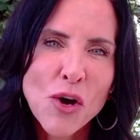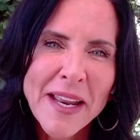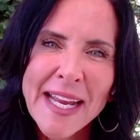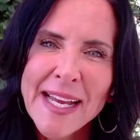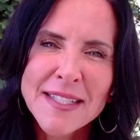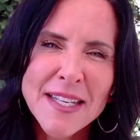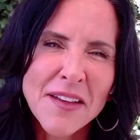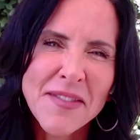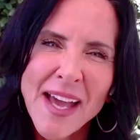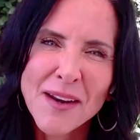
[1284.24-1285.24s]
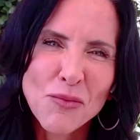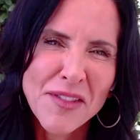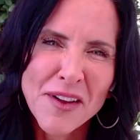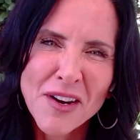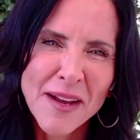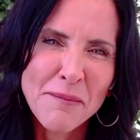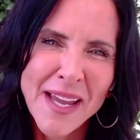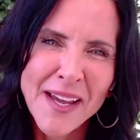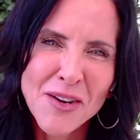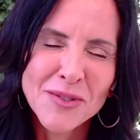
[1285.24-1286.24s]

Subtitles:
Nobody had done that with her at Mayo?